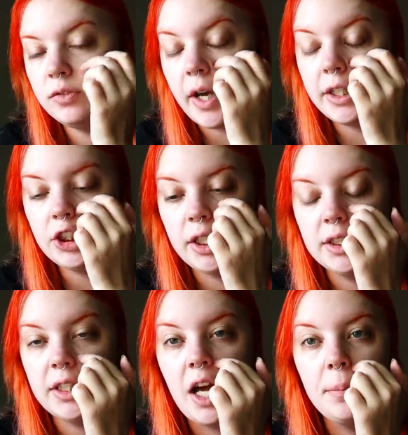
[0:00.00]
fine to change
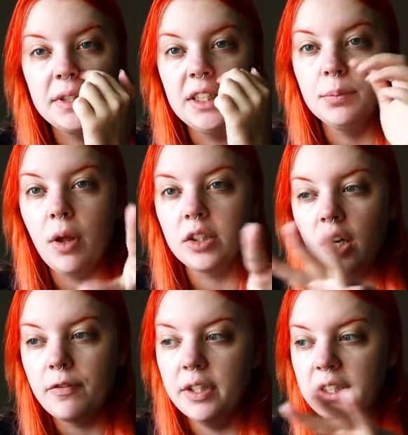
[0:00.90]
the time because it is blocked
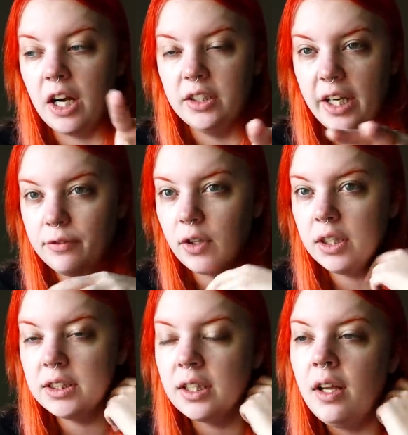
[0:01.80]
off for the entire day for
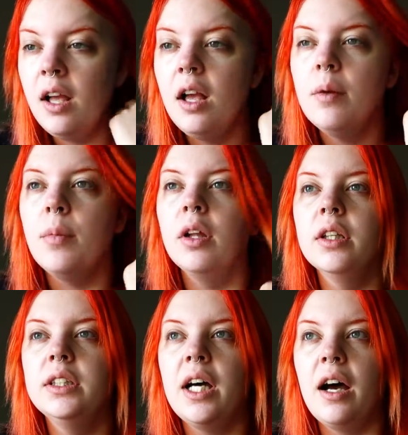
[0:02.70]
us, but in
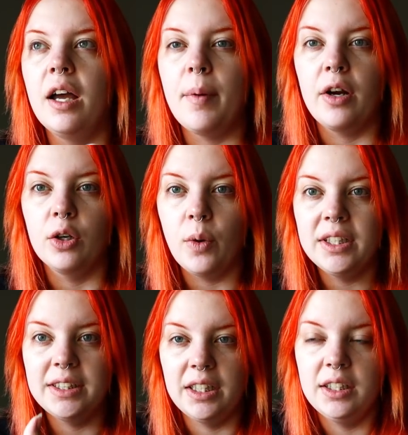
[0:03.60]
the time I
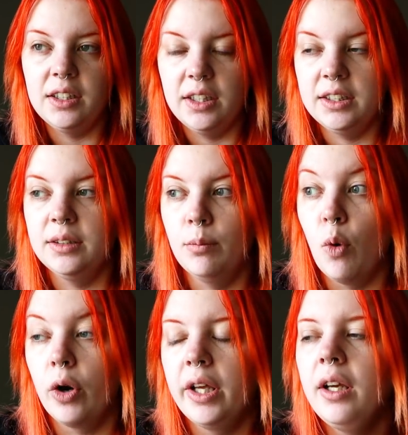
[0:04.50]
requested it, it's
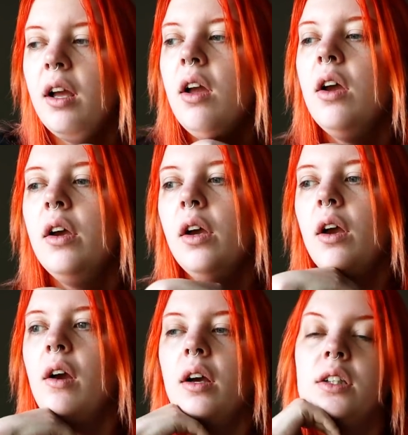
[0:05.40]
morning.
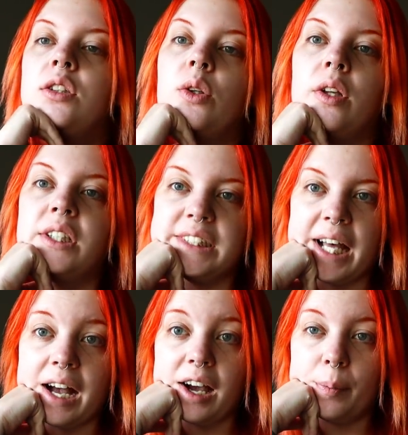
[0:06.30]
So there's
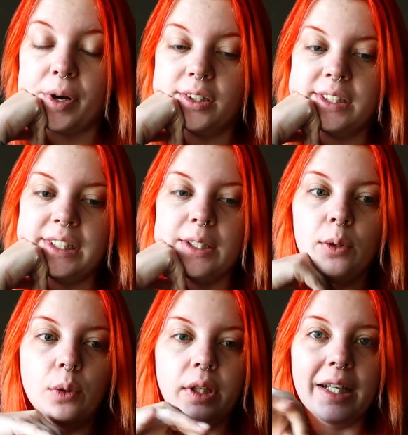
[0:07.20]
that. Apparently the
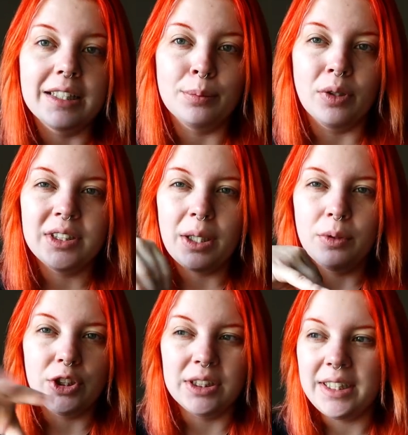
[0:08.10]
whole like small
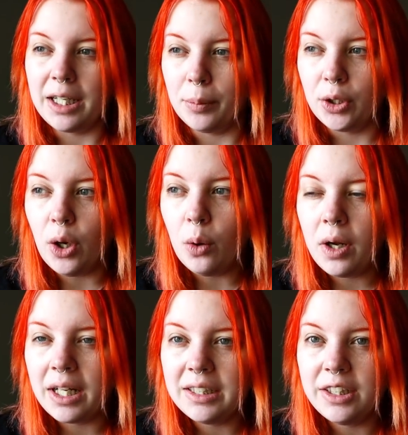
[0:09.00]
sandwiches, take them and go
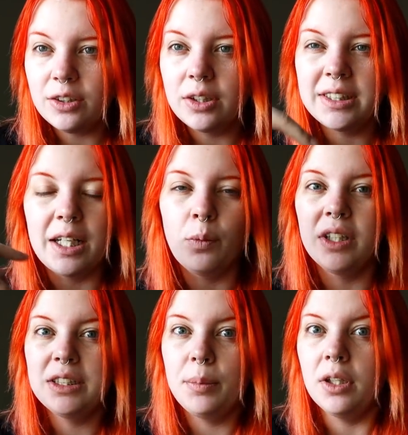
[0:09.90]
kind of deal, because I didn't
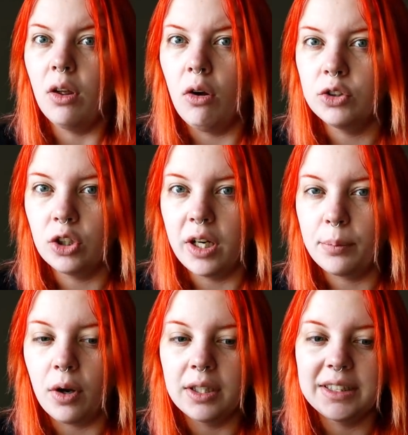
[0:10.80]
want this to be a long drawn
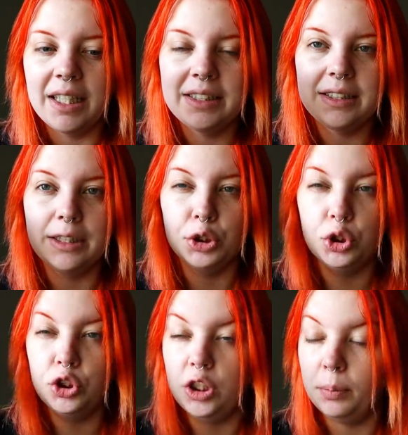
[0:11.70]
out process,
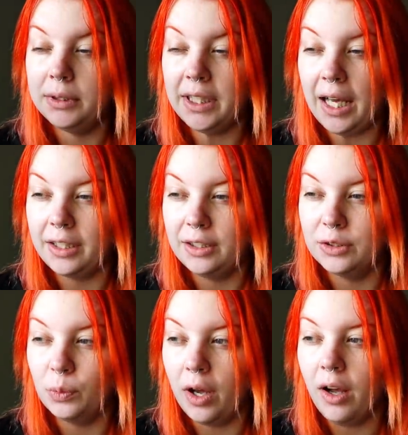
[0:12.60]
is cheap and tacky
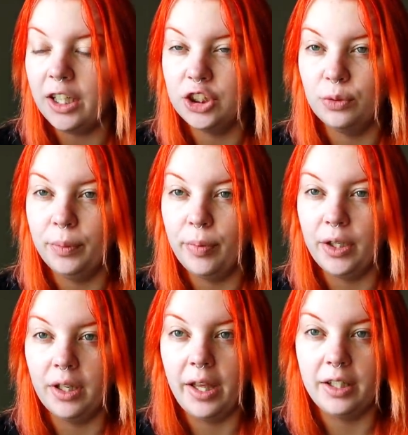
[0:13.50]
as well. I shouldn't
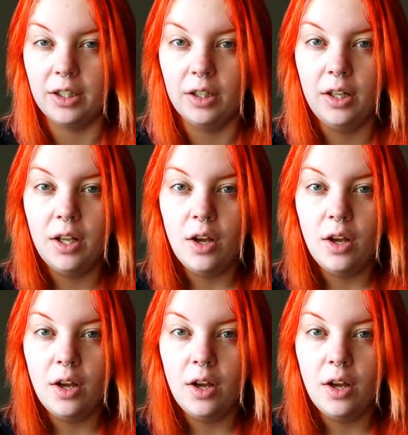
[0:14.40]
be in like a